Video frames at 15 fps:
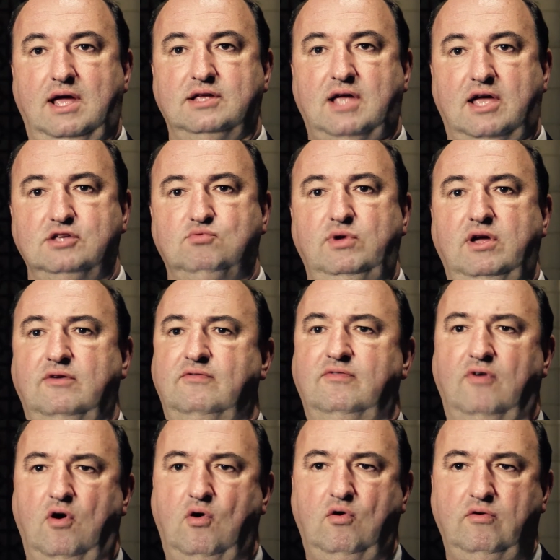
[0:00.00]
as we
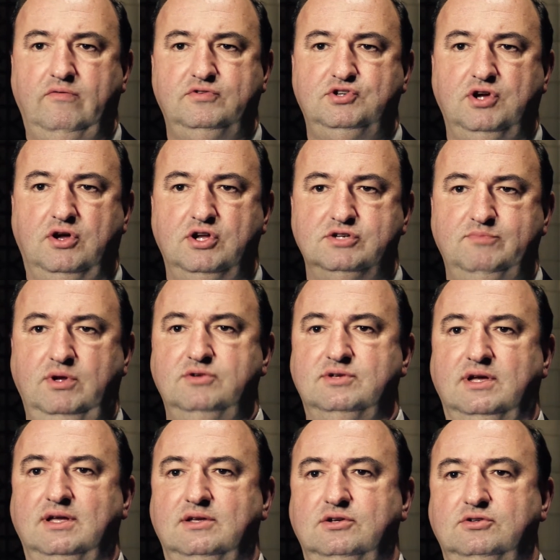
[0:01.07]
evolve church
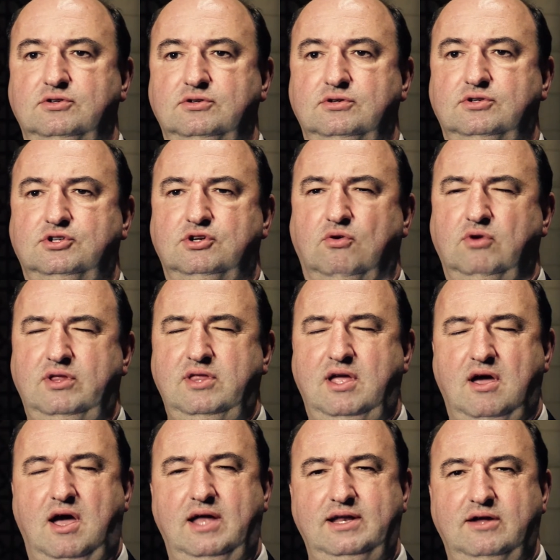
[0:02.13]
music, surely the
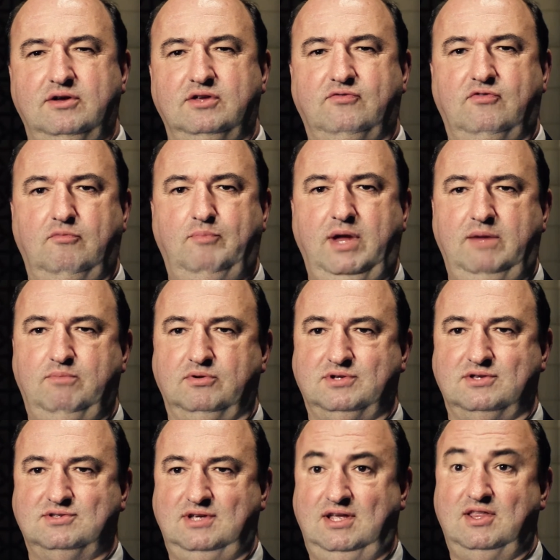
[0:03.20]
idea is for people
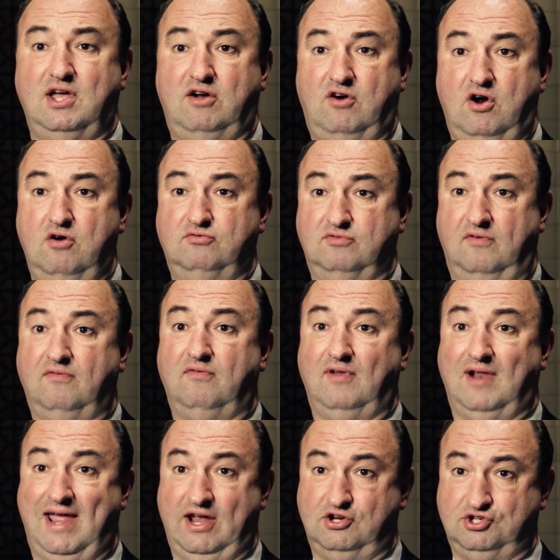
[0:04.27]
to see their own
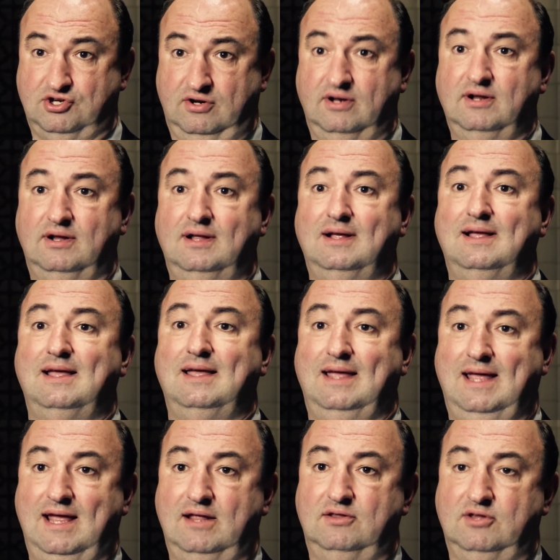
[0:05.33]
reflection
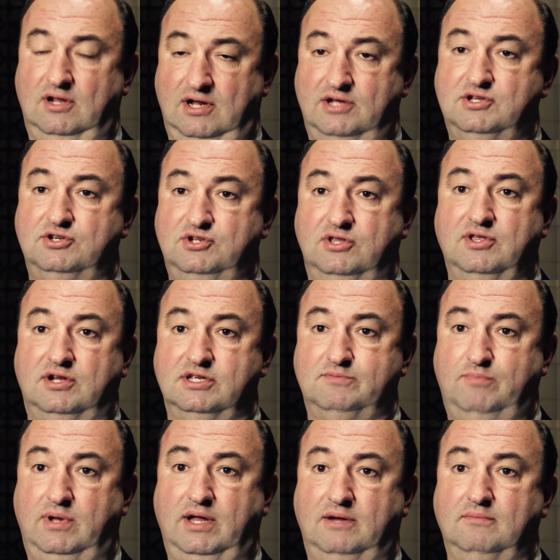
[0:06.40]
in the liturgy that is
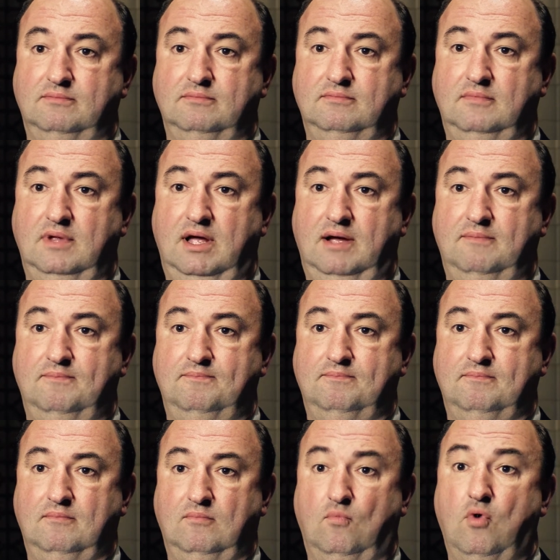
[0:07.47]
being
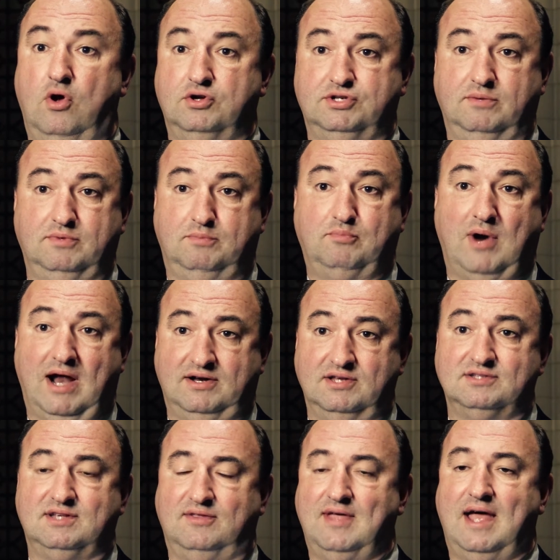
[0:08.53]
worshipped,
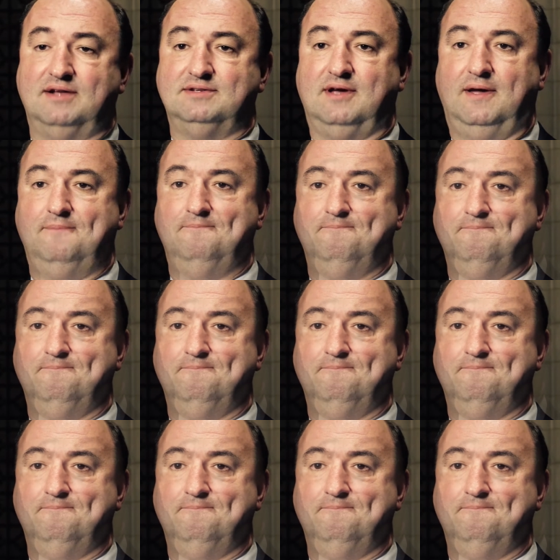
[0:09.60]
practiced at that time.